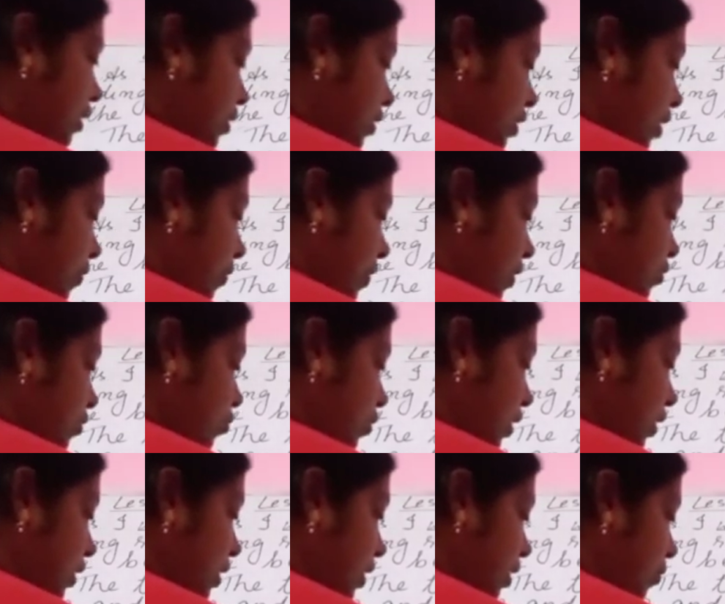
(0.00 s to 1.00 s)
They were
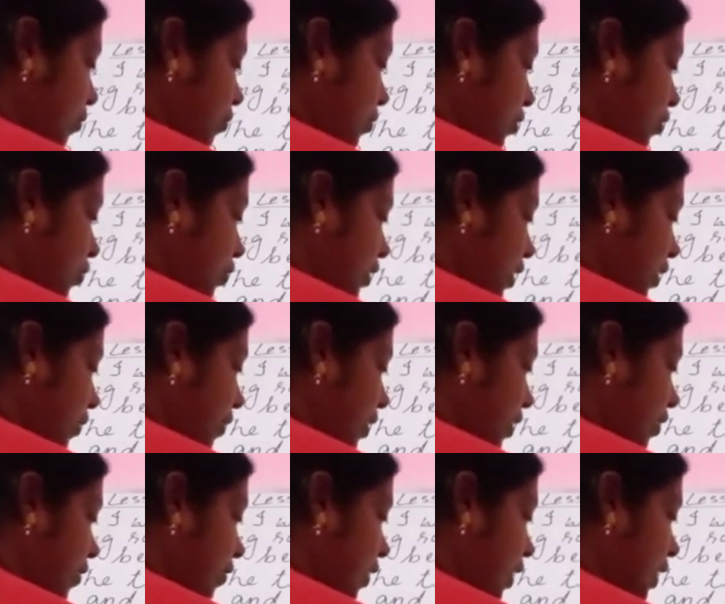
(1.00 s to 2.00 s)
doing their work. They
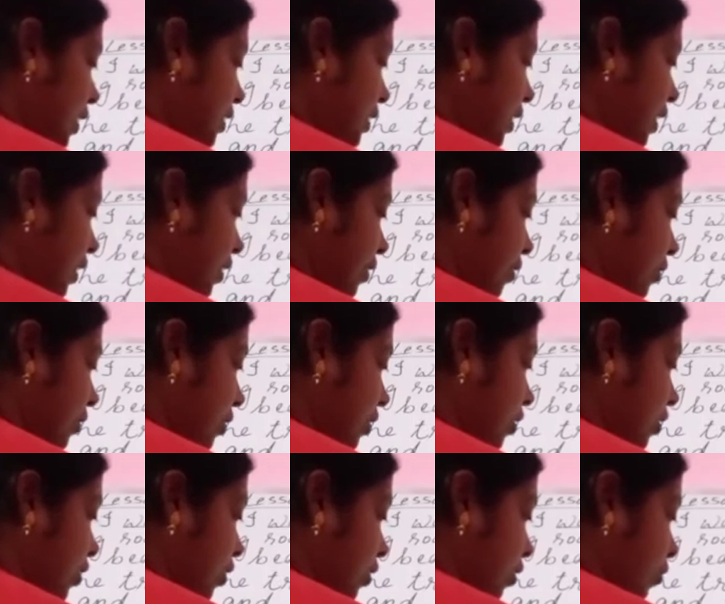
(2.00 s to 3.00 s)
were grazing,
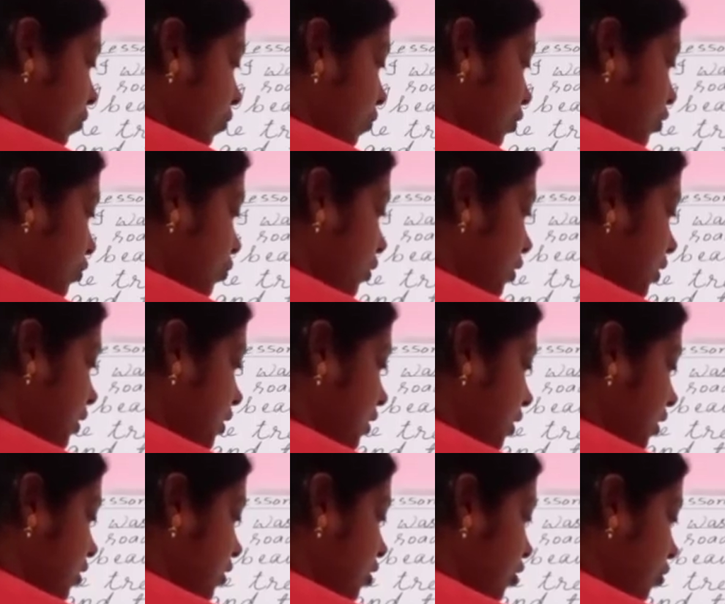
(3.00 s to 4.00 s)
which was
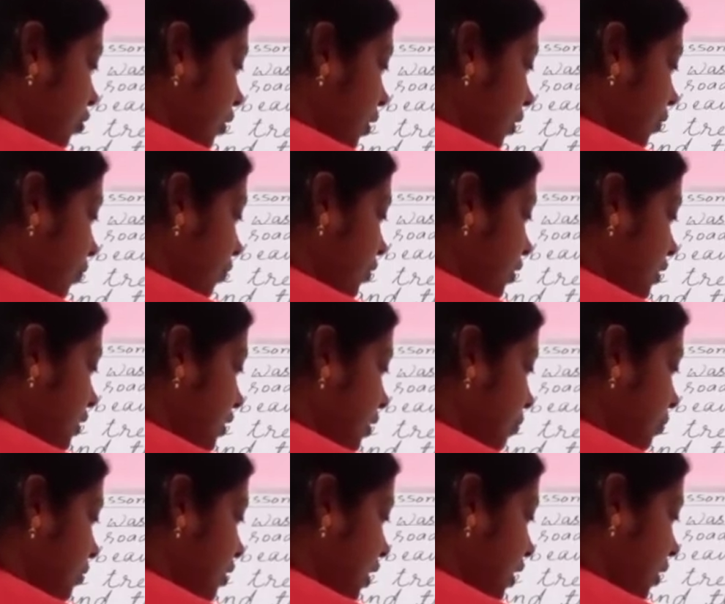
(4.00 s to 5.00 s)
continuing for
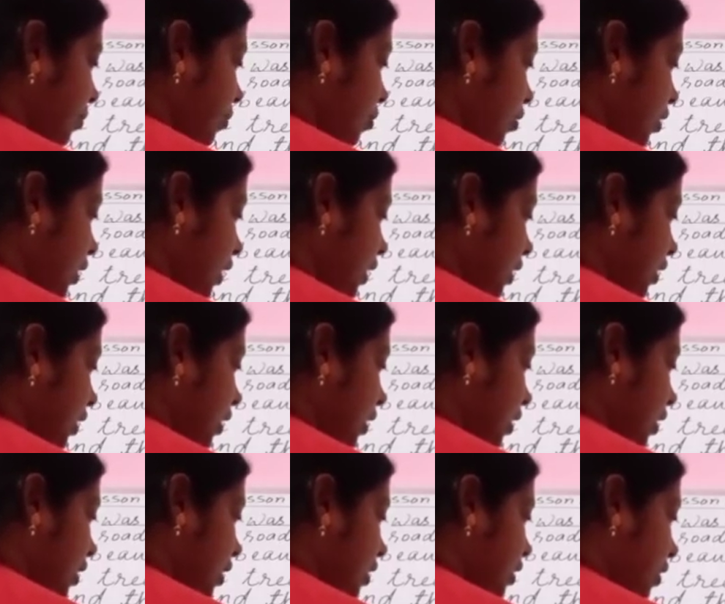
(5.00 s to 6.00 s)
some time. Okay,
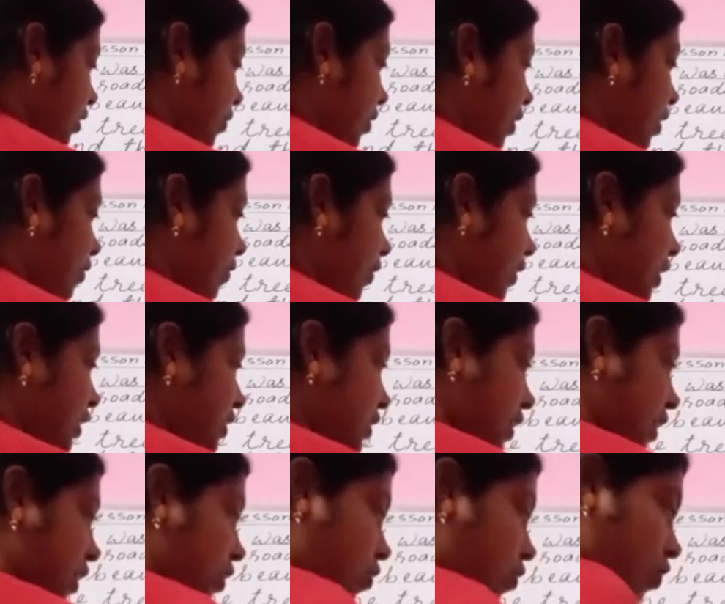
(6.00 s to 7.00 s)
they were
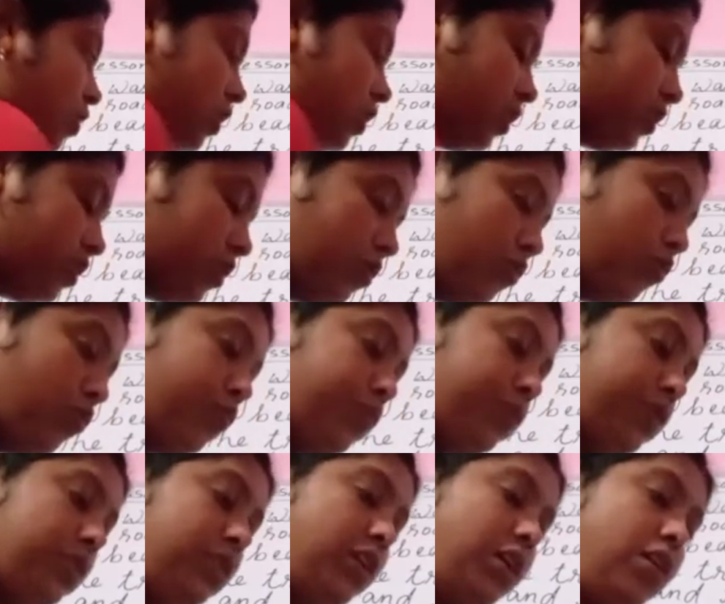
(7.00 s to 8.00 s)
grazing on the
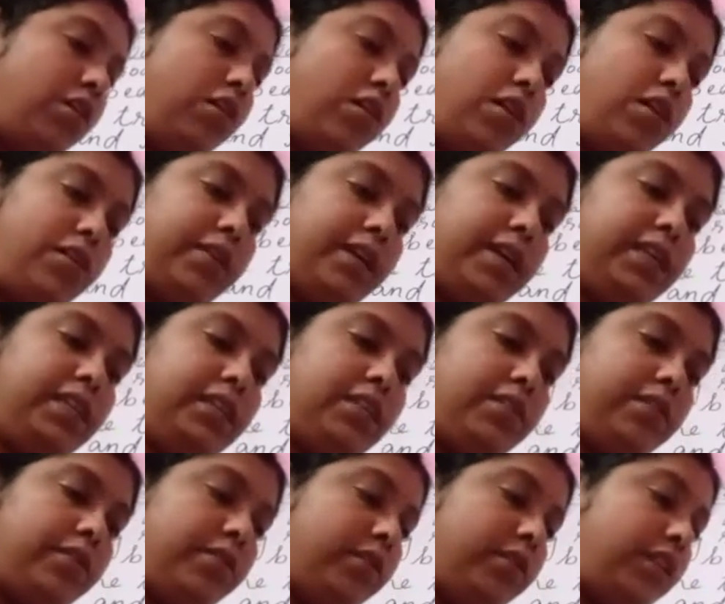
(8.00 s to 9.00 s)
slopes.
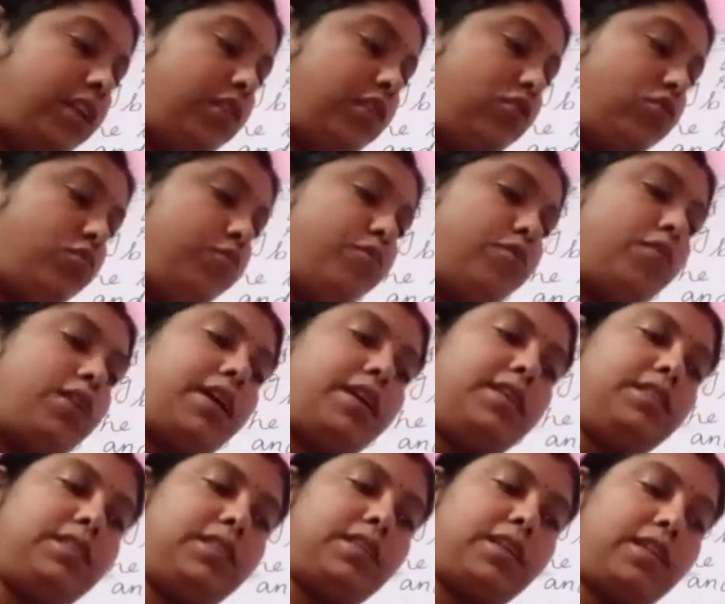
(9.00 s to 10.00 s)
Alright, then two more
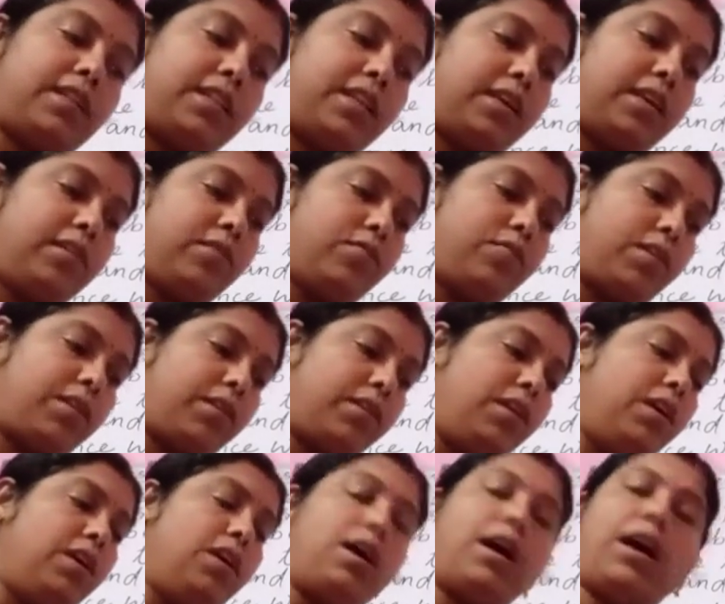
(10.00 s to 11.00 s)
lines are there.
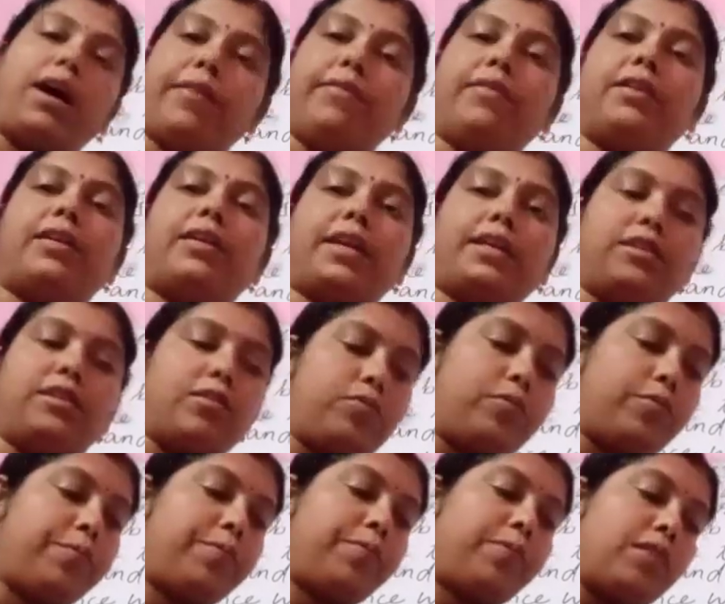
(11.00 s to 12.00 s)
One I will write down.